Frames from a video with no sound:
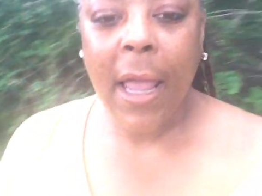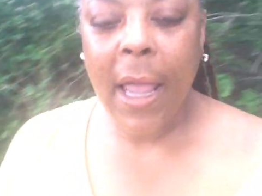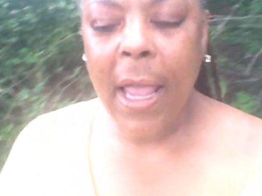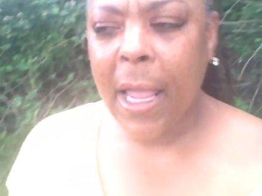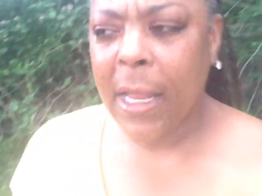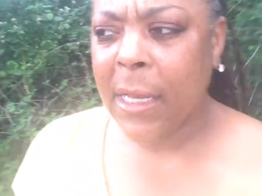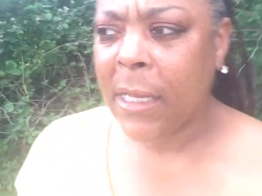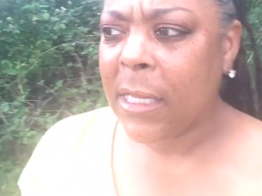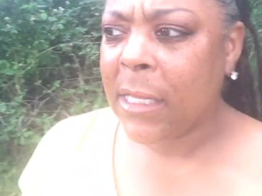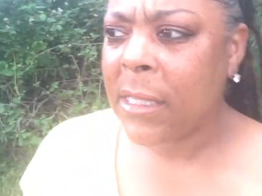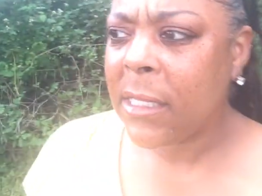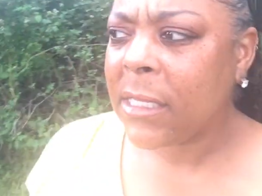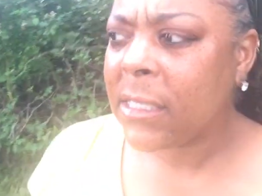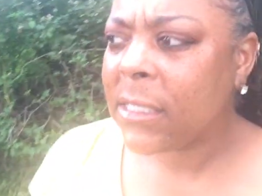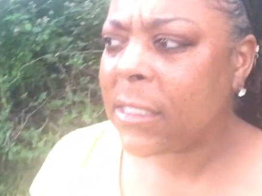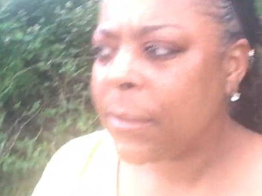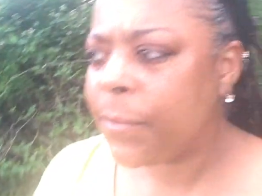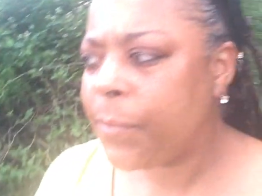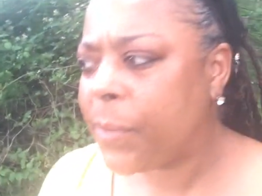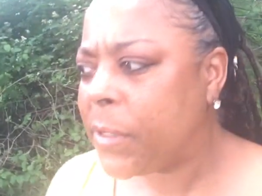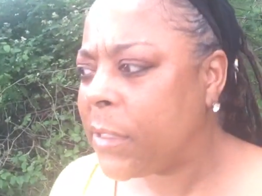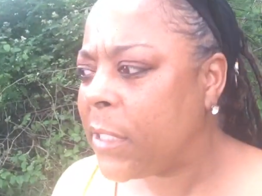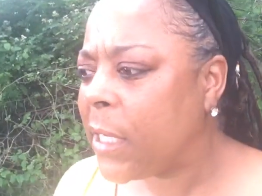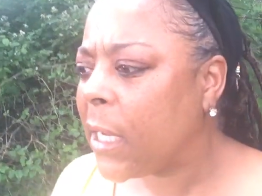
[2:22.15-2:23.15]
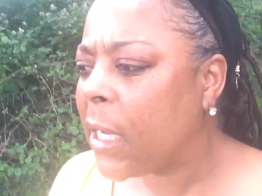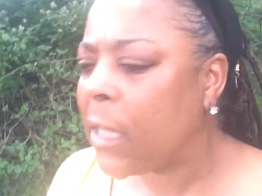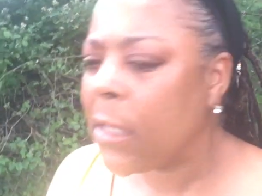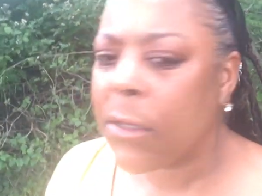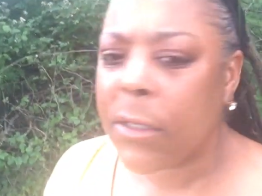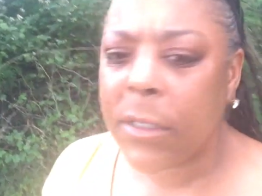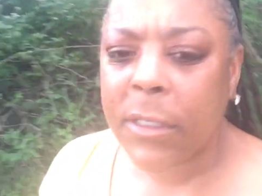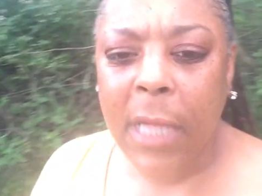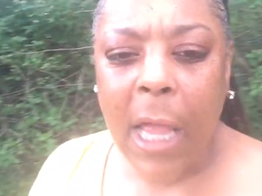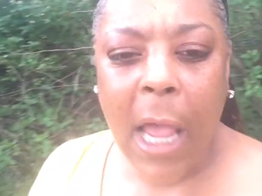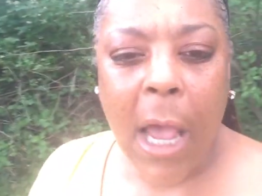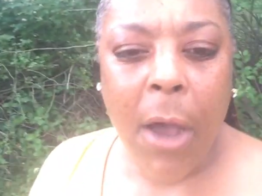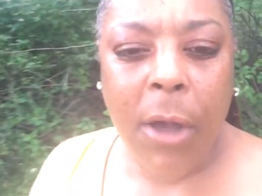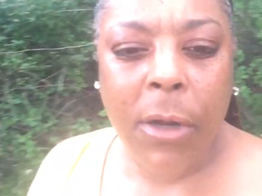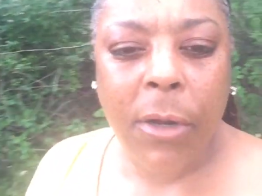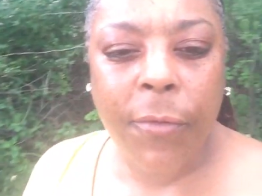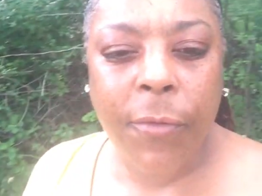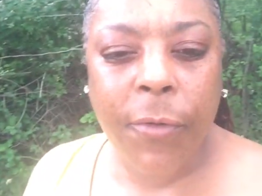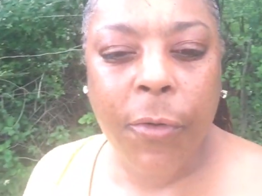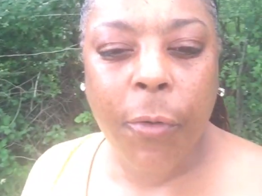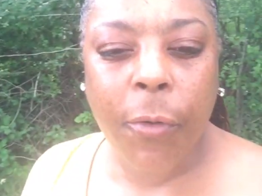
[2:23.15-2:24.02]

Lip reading: And in this particular town of